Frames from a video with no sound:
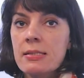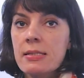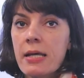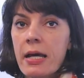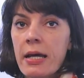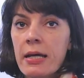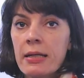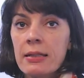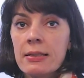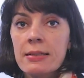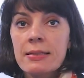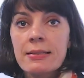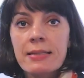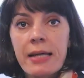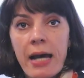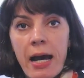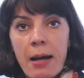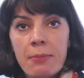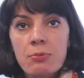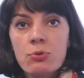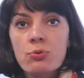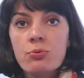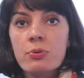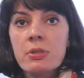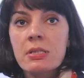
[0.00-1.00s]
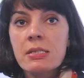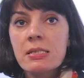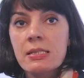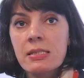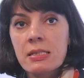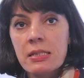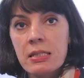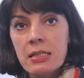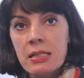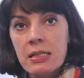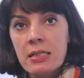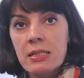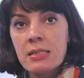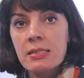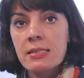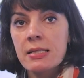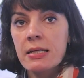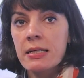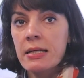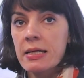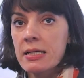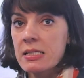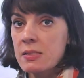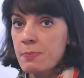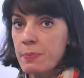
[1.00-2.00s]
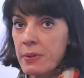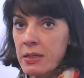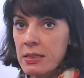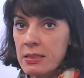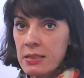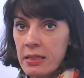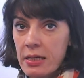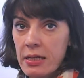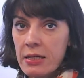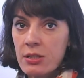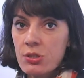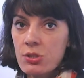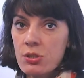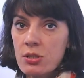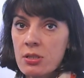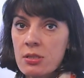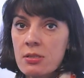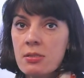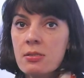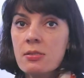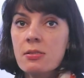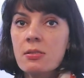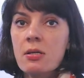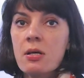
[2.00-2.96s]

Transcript: and adapt to its needs and expectations,